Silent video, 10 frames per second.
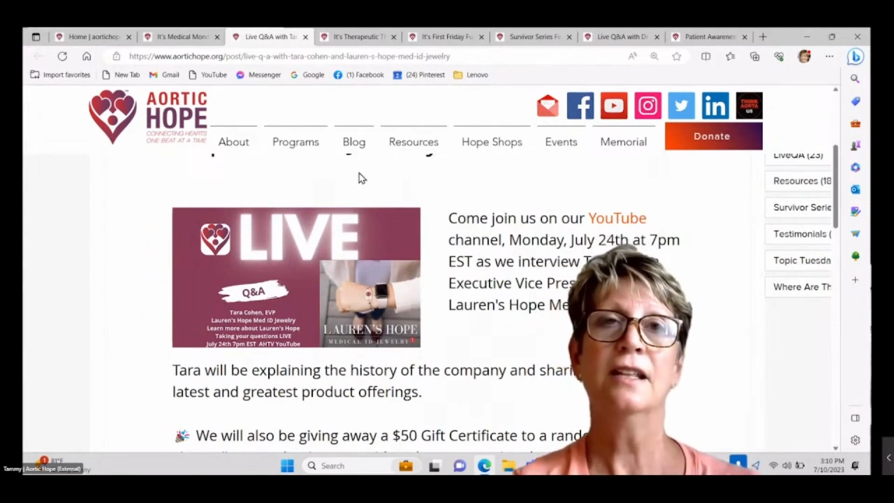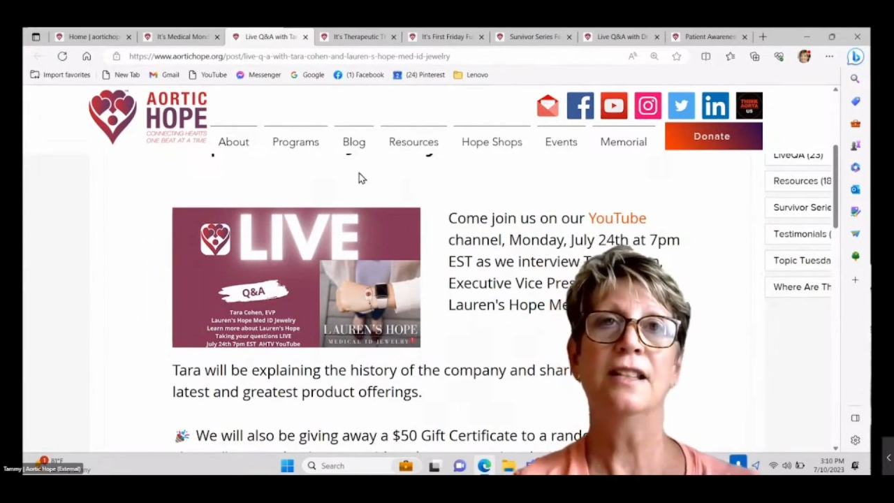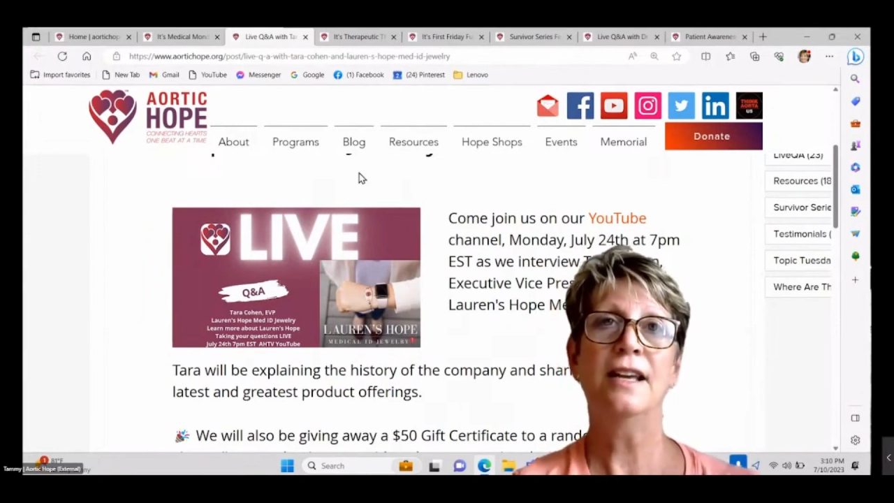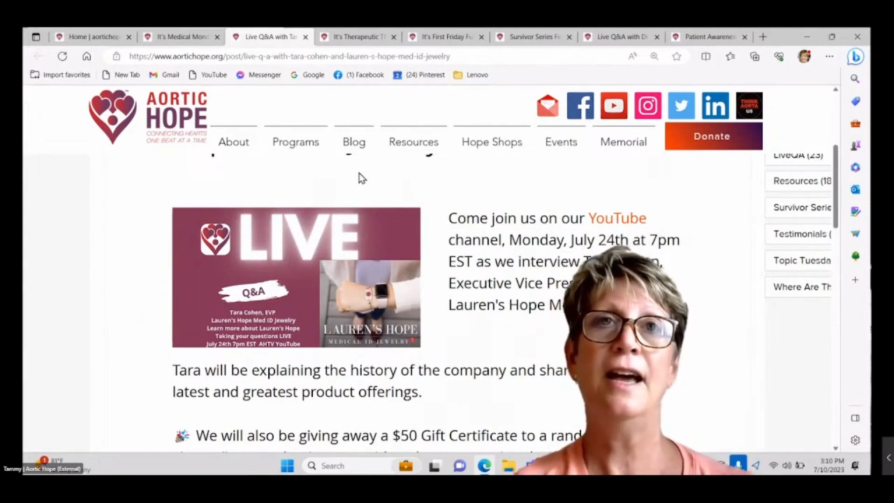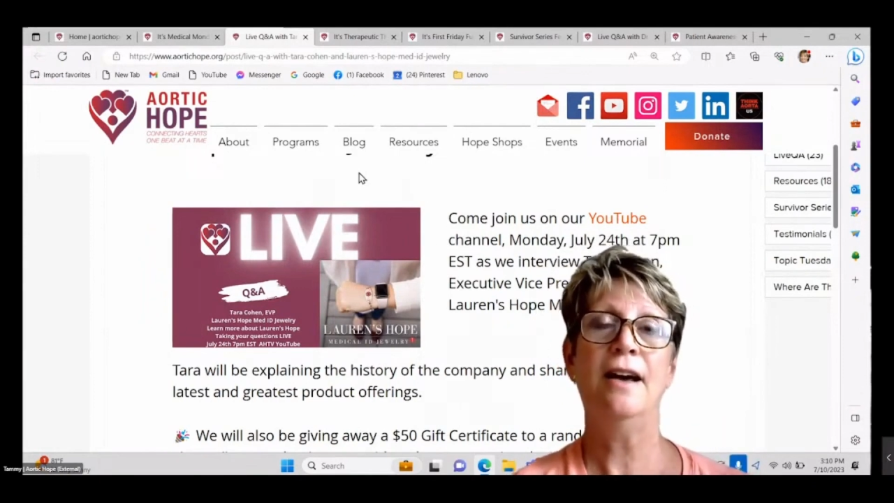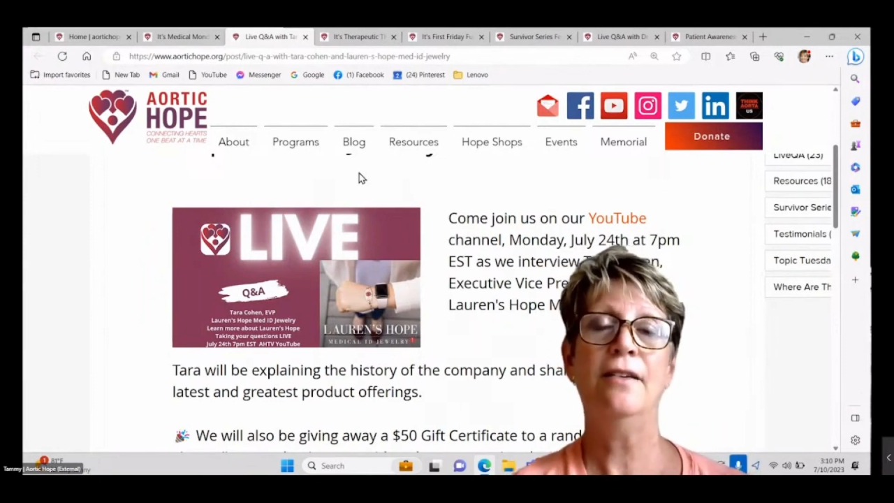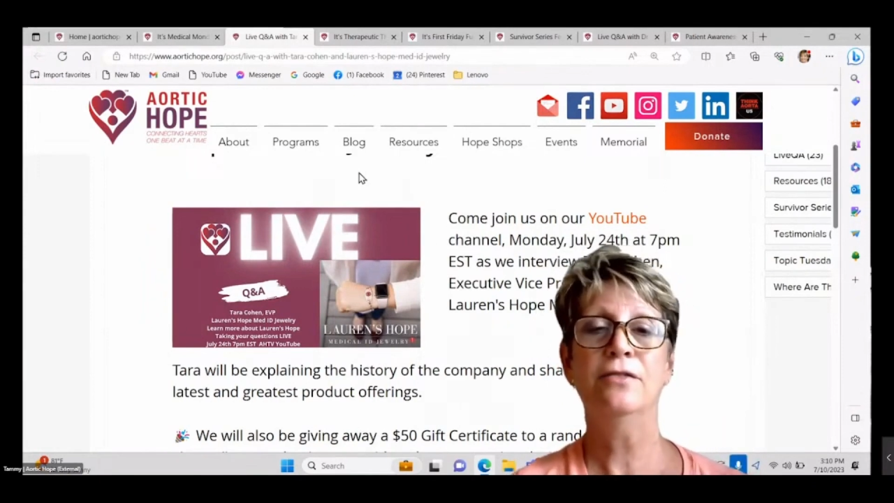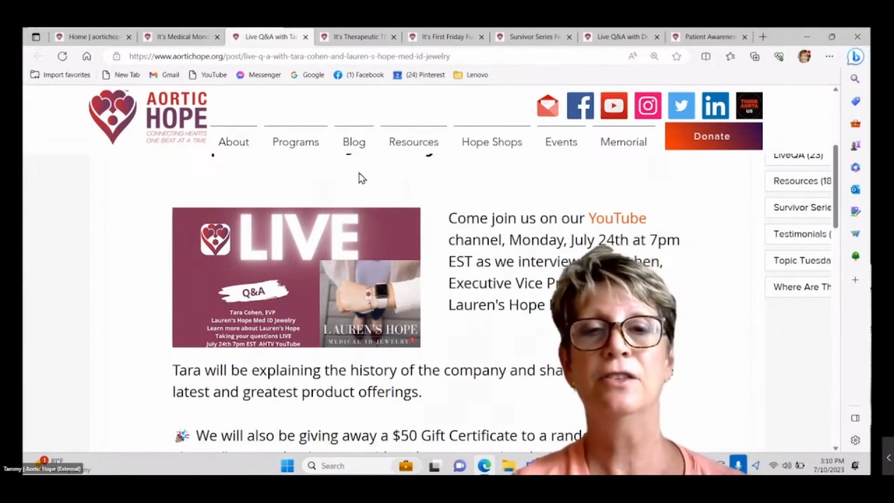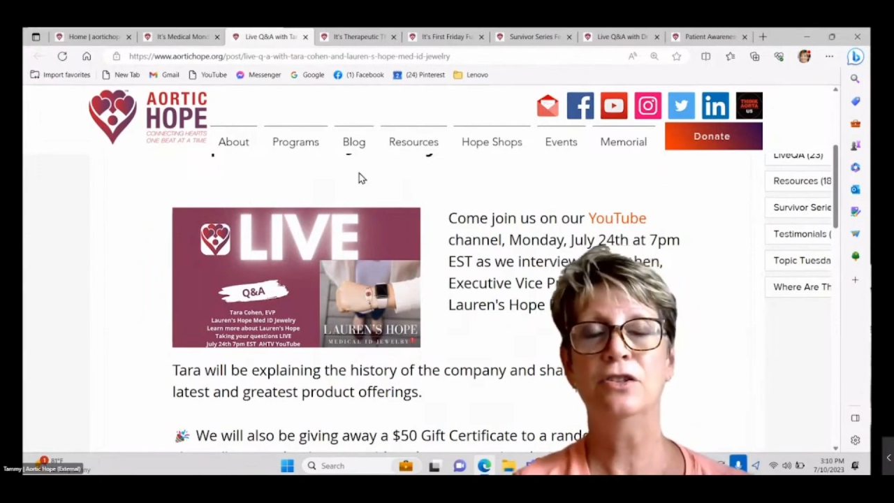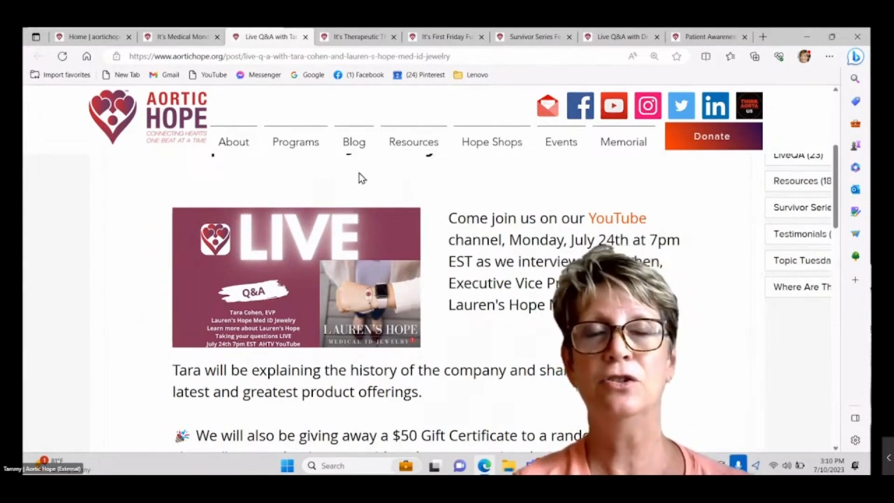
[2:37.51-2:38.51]
They
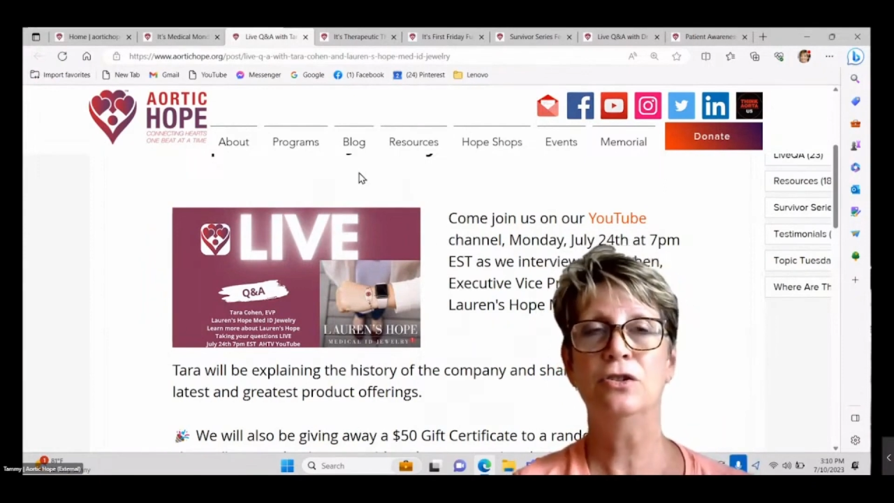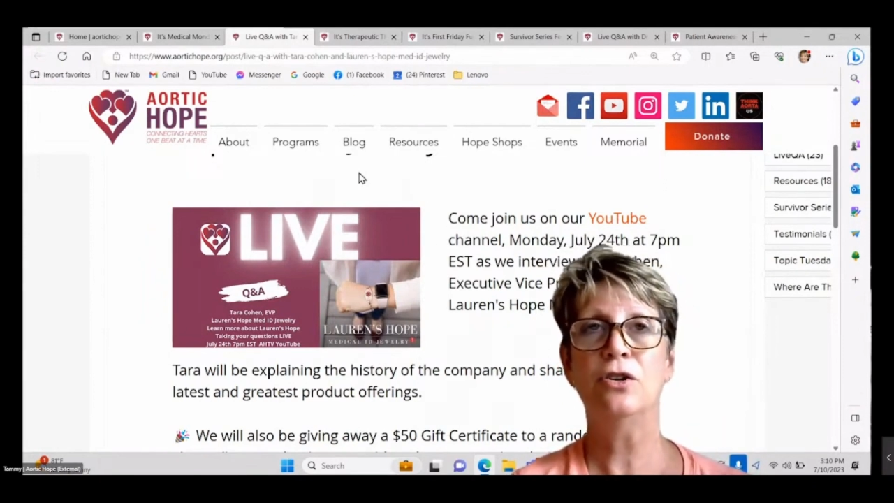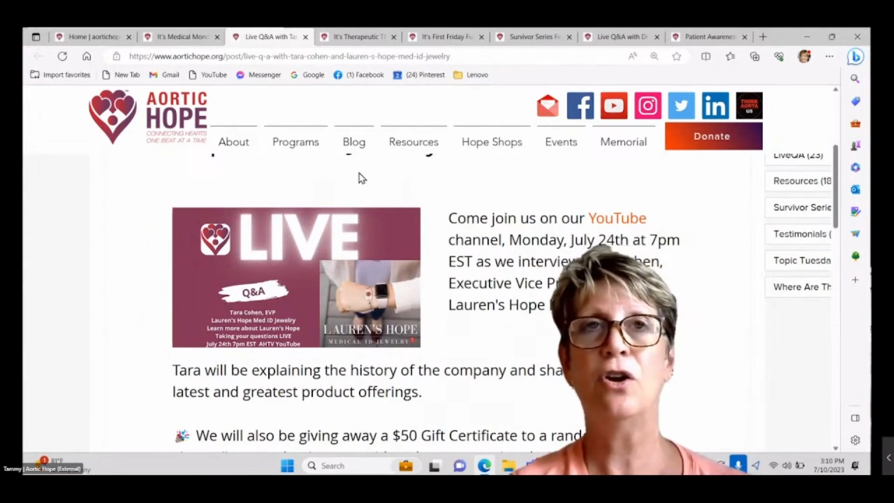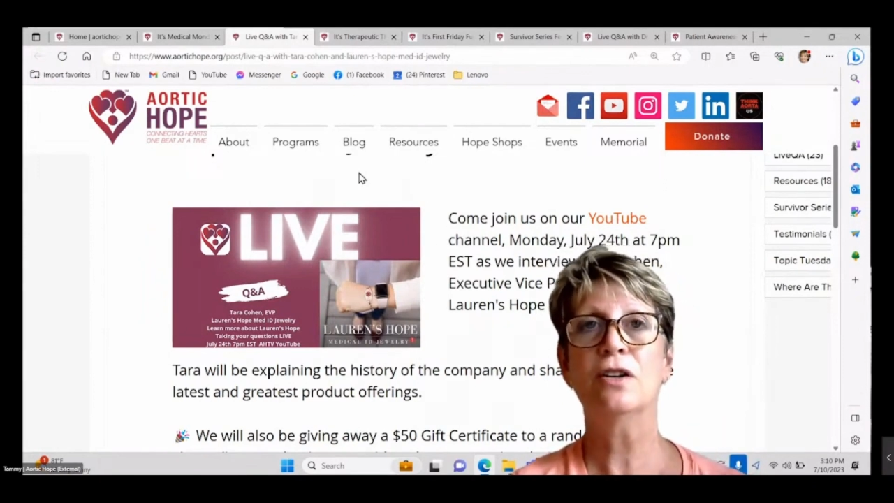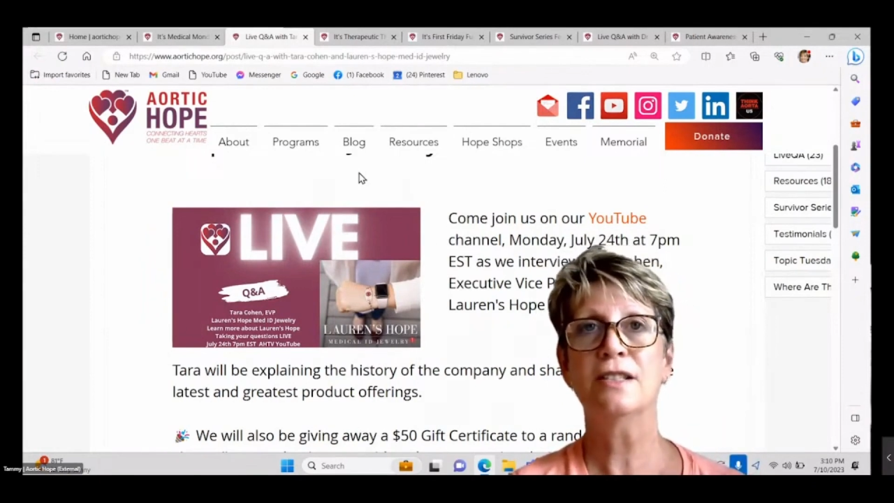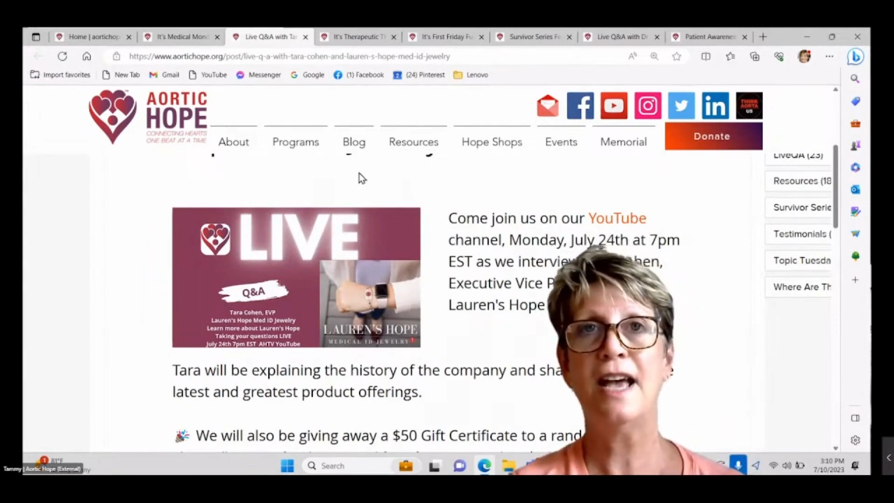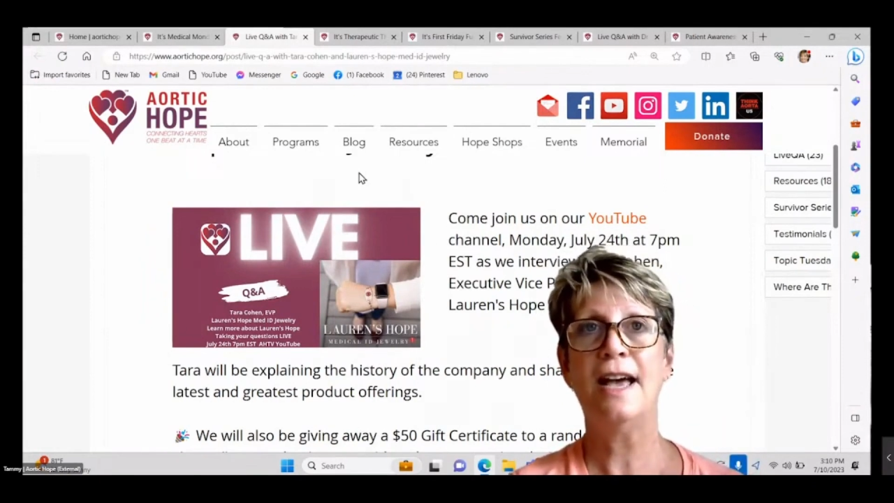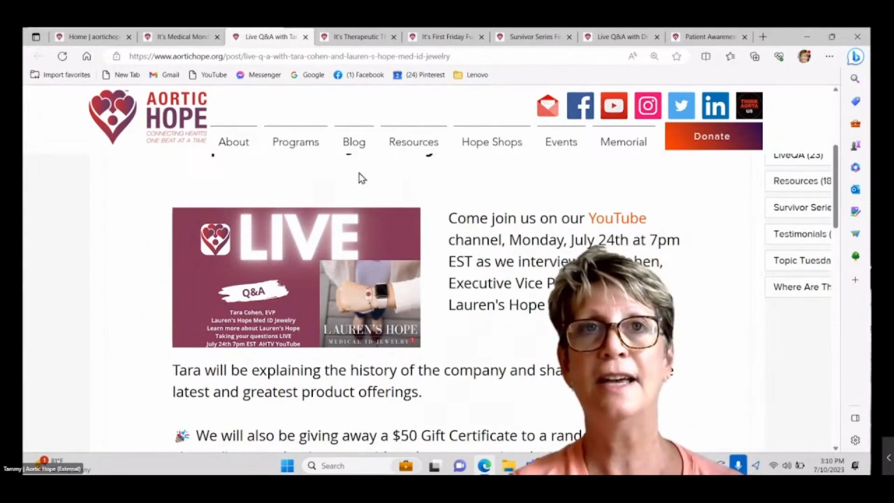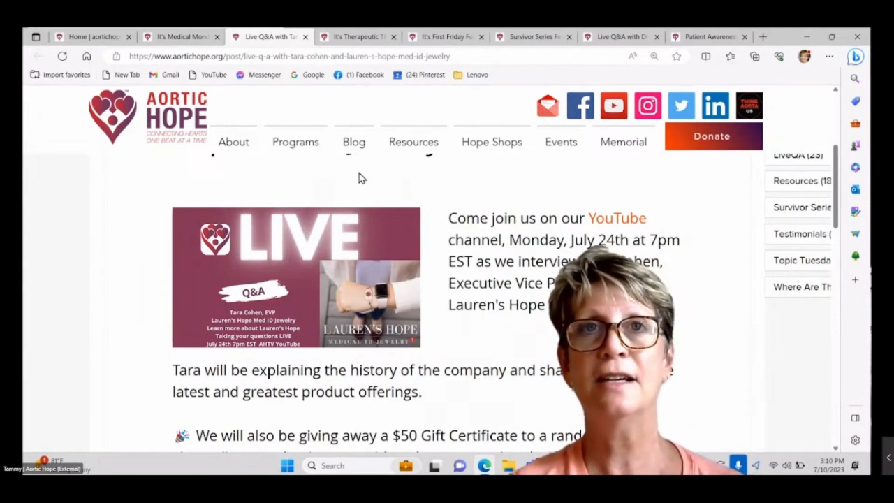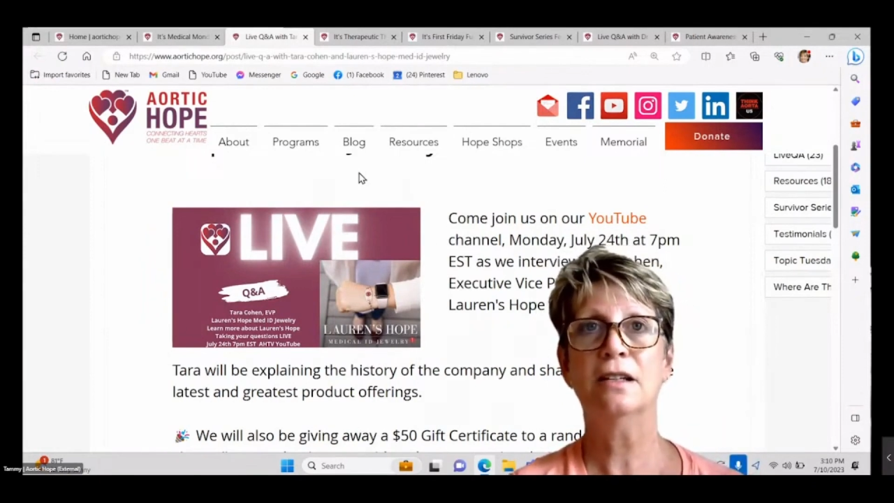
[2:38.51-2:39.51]
have the dog
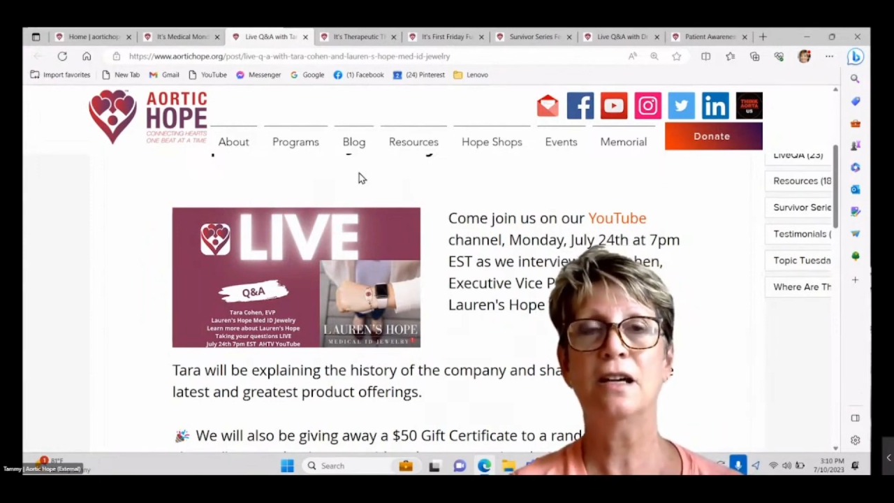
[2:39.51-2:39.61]
tag